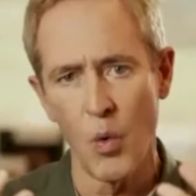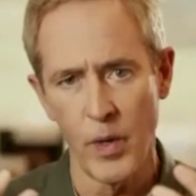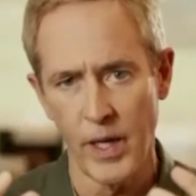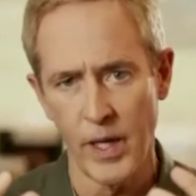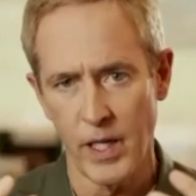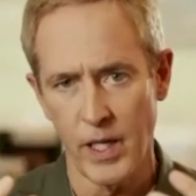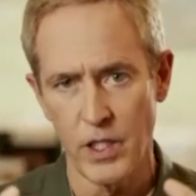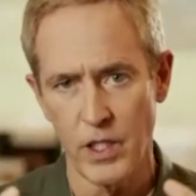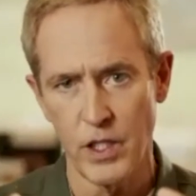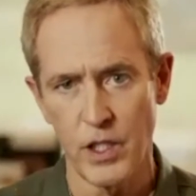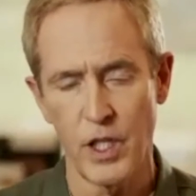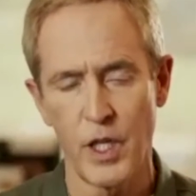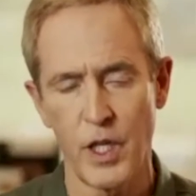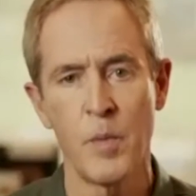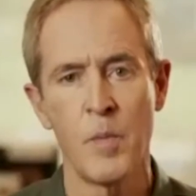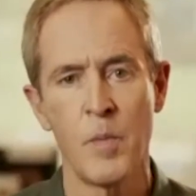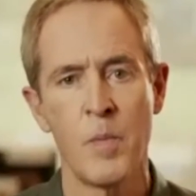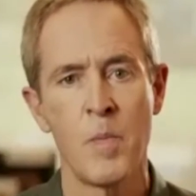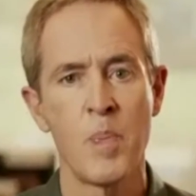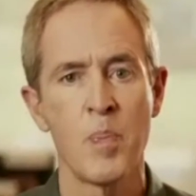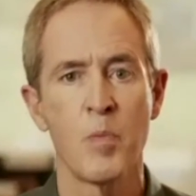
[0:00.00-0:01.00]
we can see.
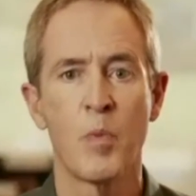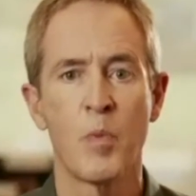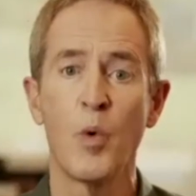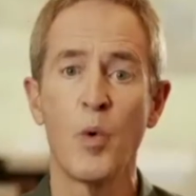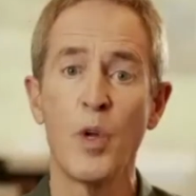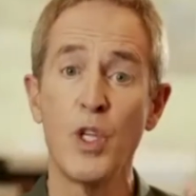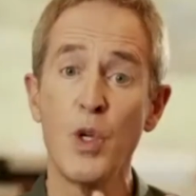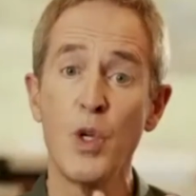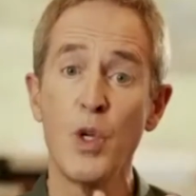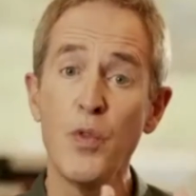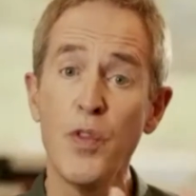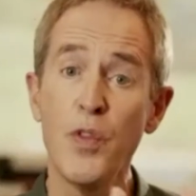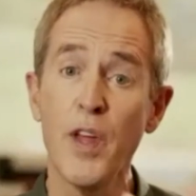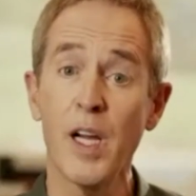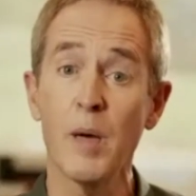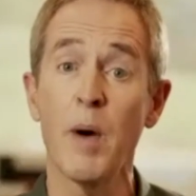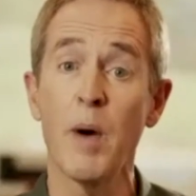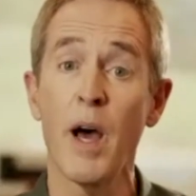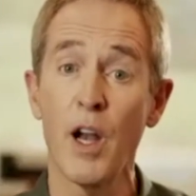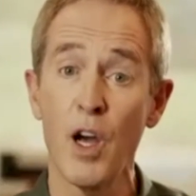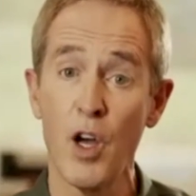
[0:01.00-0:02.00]
But when you think
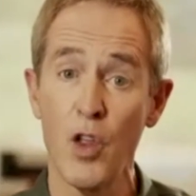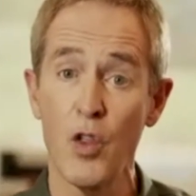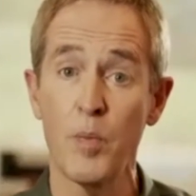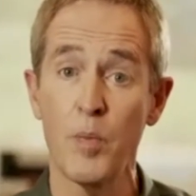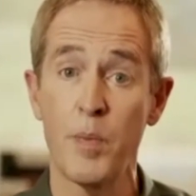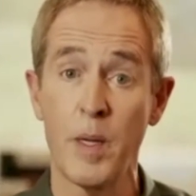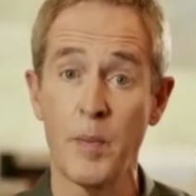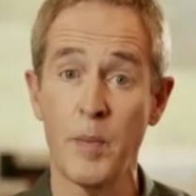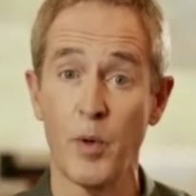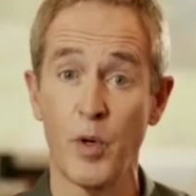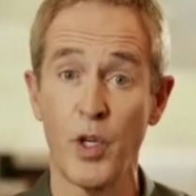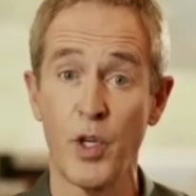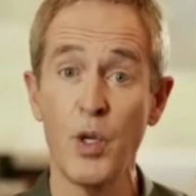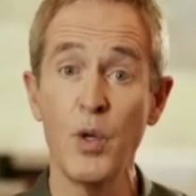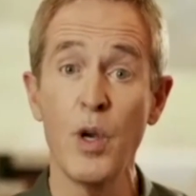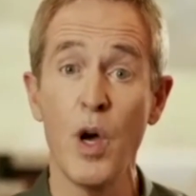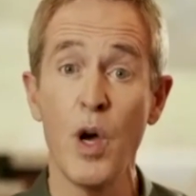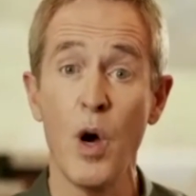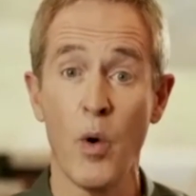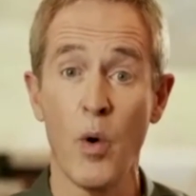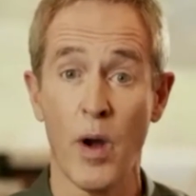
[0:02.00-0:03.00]
about other people, you
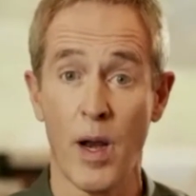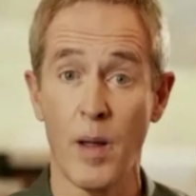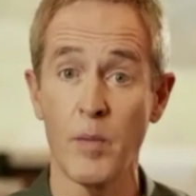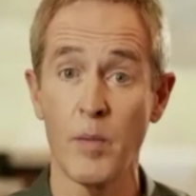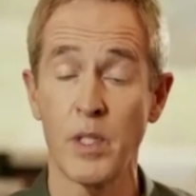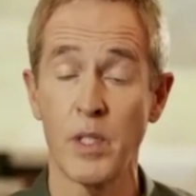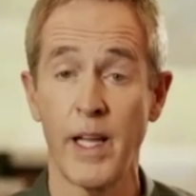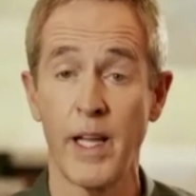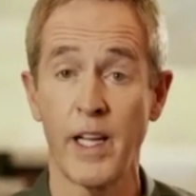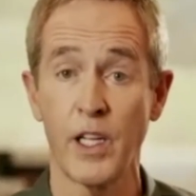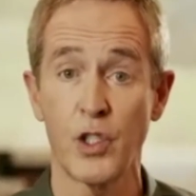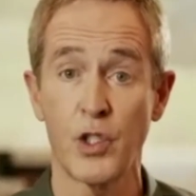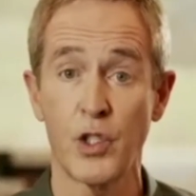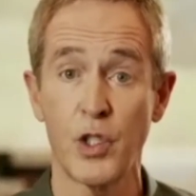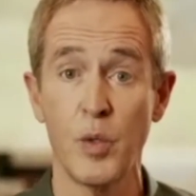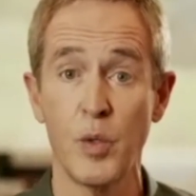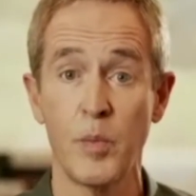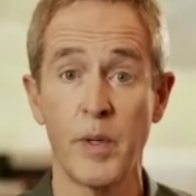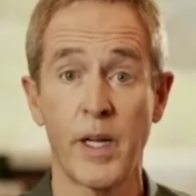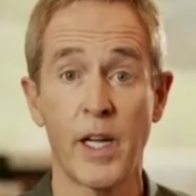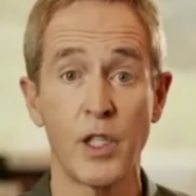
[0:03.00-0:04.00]
know what I'm saying is
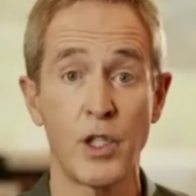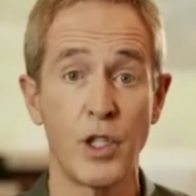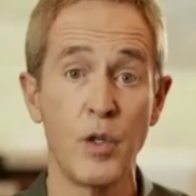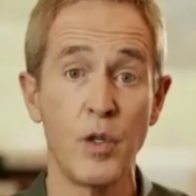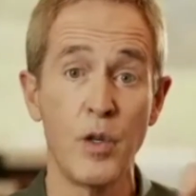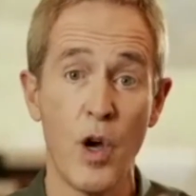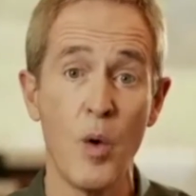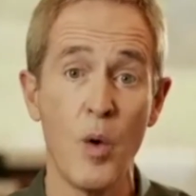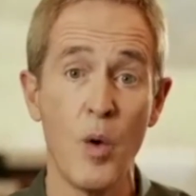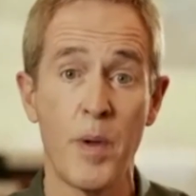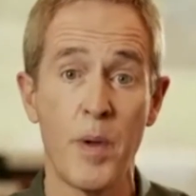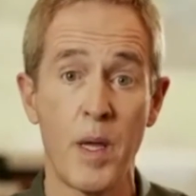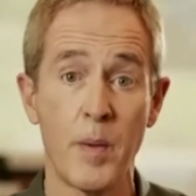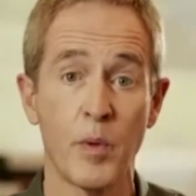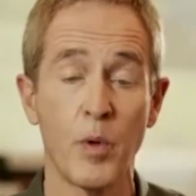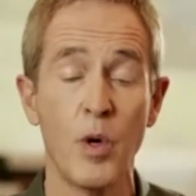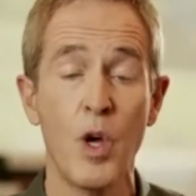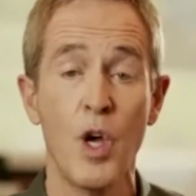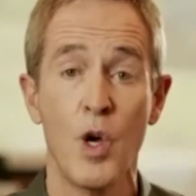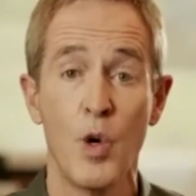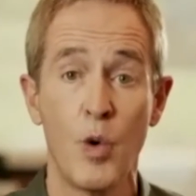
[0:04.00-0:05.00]
true, because you know
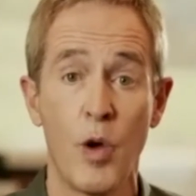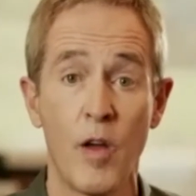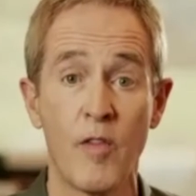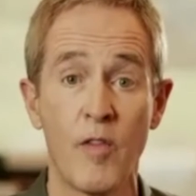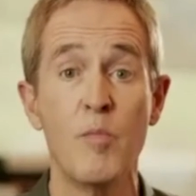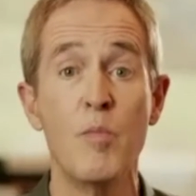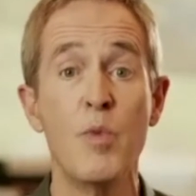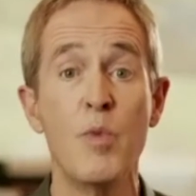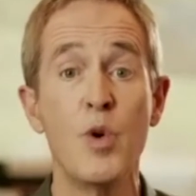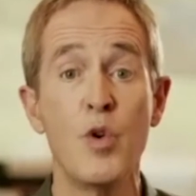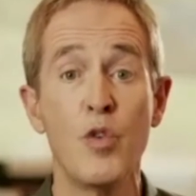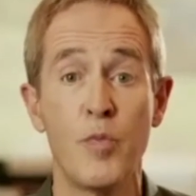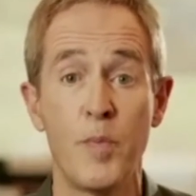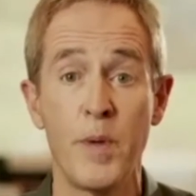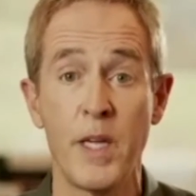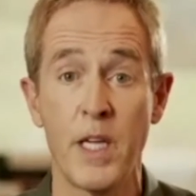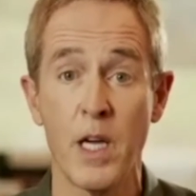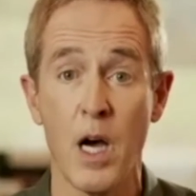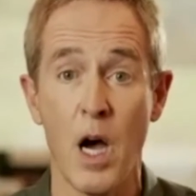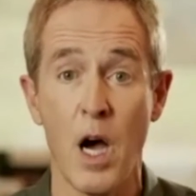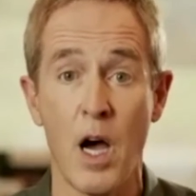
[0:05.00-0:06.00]
people who have moved
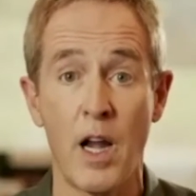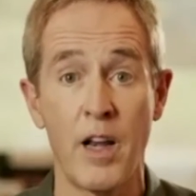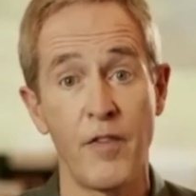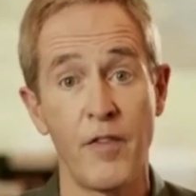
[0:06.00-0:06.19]
beyond.